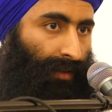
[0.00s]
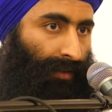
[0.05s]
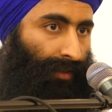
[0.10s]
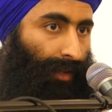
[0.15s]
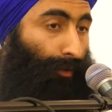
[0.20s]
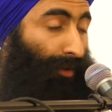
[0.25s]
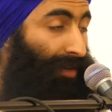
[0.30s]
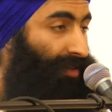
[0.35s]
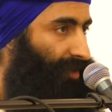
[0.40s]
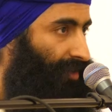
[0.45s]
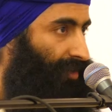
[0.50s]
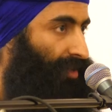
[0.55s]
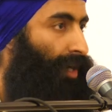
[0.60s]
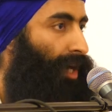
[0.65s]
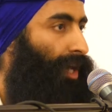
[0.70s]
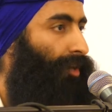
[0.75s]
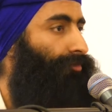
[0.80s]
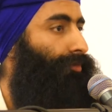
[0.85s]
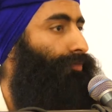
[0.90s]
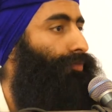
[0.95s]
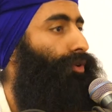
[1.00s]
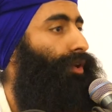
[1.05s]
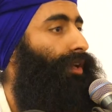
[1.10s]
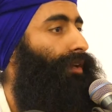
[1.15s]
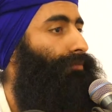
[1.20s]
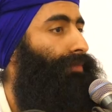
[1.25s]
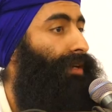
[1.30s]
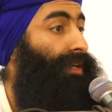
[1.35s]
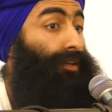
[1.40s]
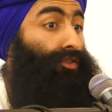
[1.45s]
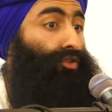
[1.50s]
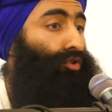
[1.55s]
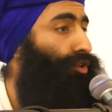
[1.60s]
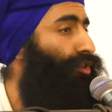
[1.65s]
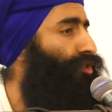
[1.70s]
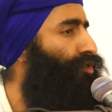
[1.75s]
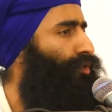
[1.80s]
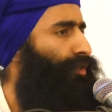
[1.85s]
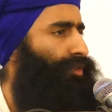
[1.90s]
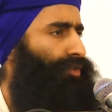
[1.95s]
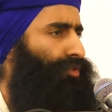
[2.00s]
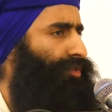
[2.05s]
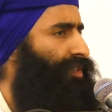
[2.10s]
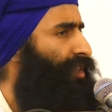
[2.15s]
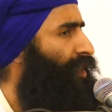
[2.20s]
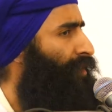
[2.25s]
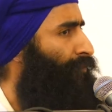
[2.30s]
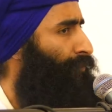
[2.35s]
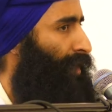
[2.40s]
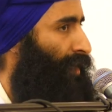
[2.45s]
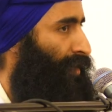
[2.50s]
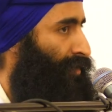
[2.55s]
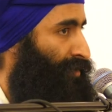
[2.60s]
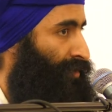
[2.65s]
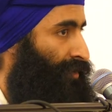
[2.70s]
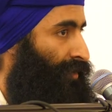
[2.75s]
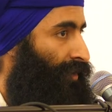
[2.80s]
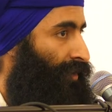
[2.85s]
There is a time for putting mera dukh sukh tujh hi paas.